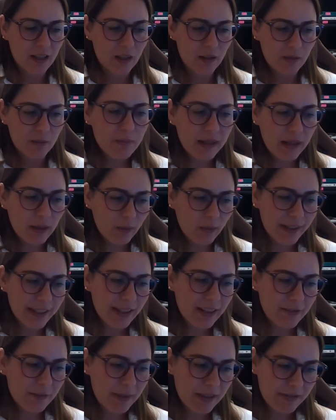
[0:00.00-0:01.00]
But one
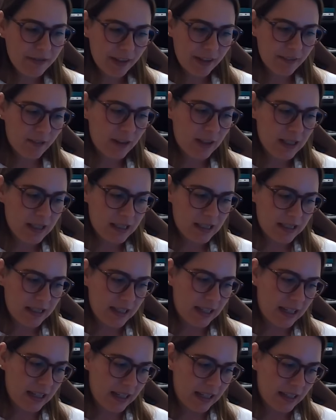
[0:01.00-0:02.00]
of my favorites
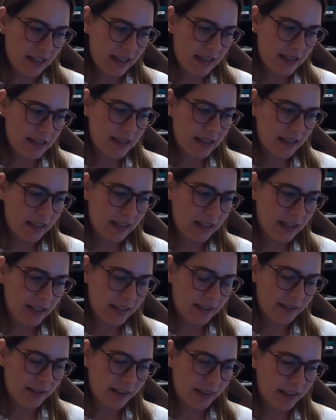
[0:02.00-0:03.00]
that it's
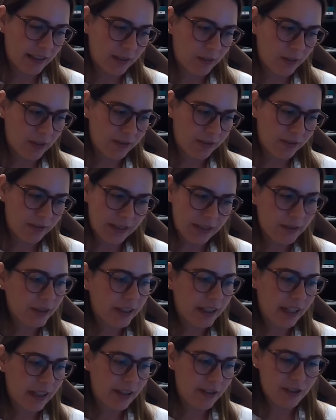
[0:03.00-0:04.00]
aligned with
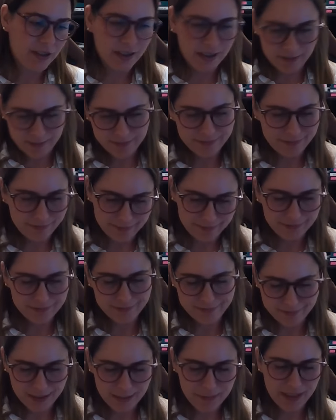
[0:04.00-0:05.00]
education,
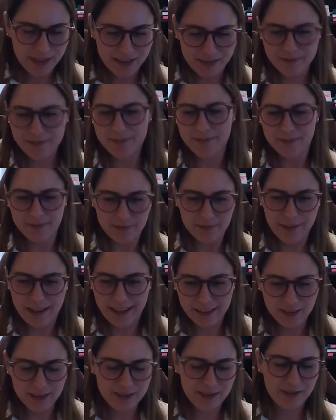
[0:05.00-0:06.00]

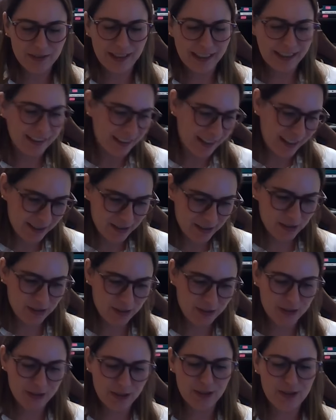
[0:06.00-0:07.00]
faculty, right, has to
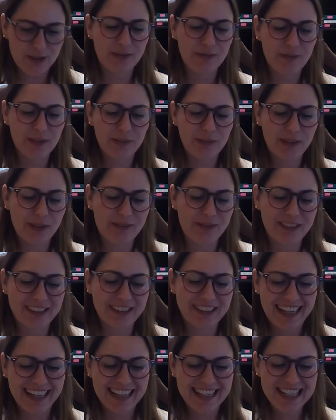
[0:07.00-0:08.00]
do something with
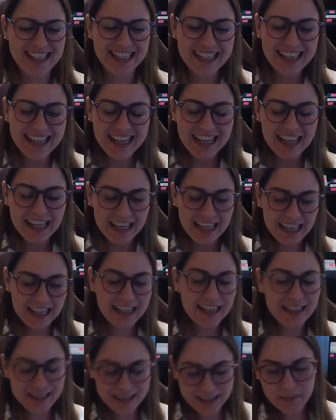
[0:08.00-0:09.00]
education. It
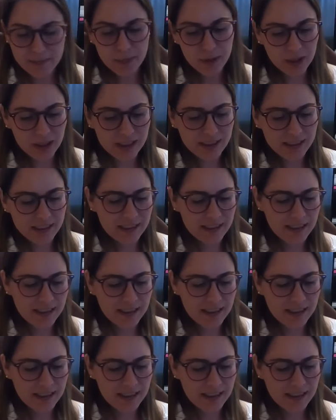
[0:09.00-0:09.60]
is the book